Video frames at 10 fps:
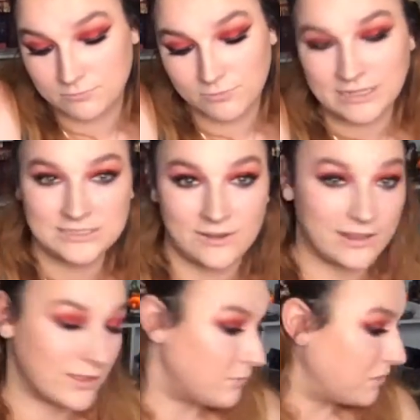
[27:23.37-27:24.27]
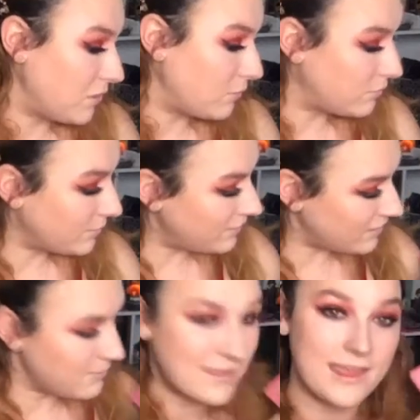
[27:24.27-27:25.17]
When I saw it, I thought it was cute. So we're just
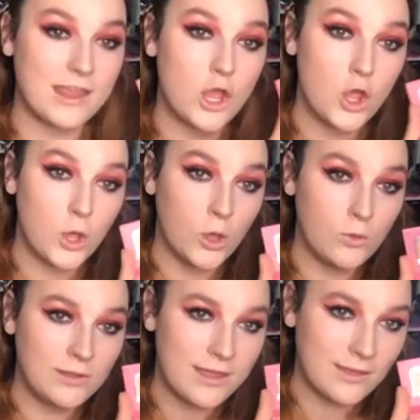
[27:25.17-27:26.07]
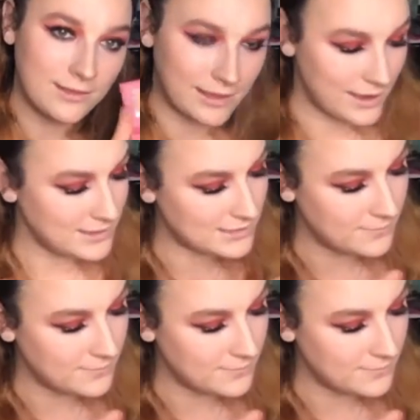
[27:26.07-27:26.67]
gonna be taking Hoola Lite.